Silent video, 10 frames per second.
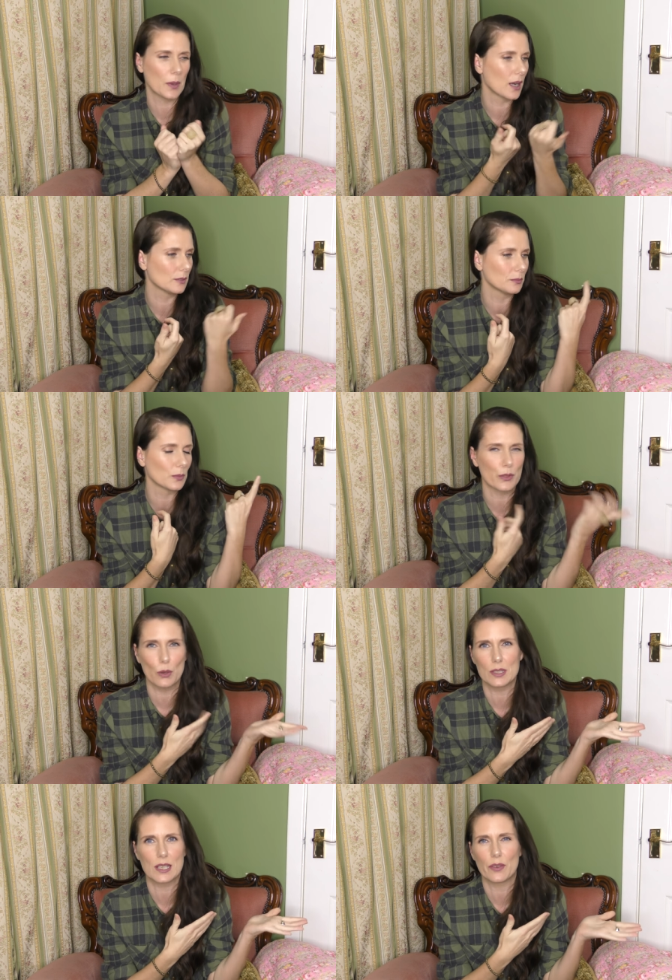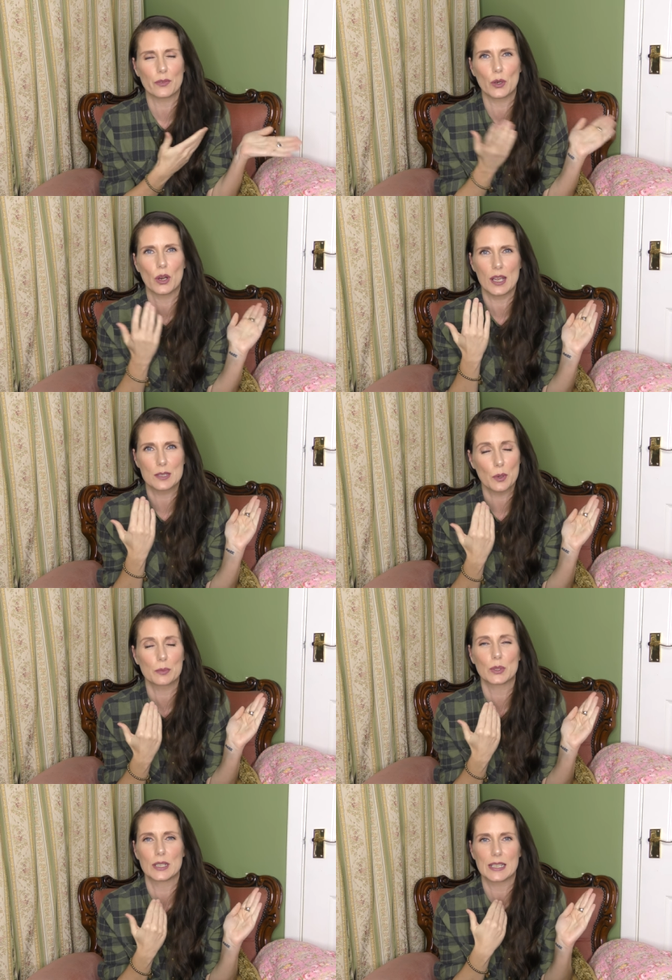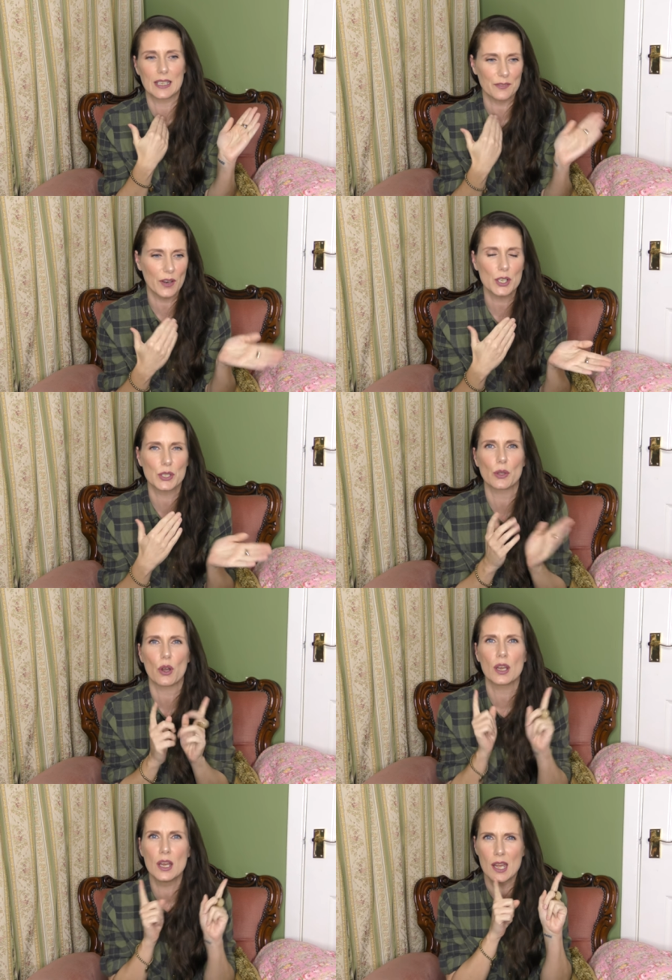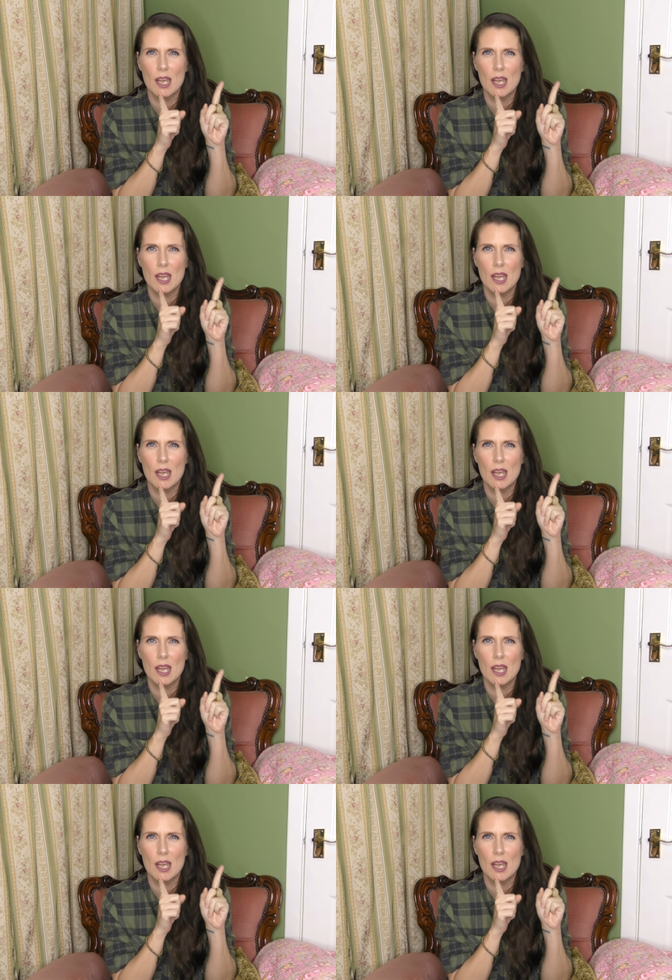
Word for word: but with all the stuff I've got, it's probably going to take far too long.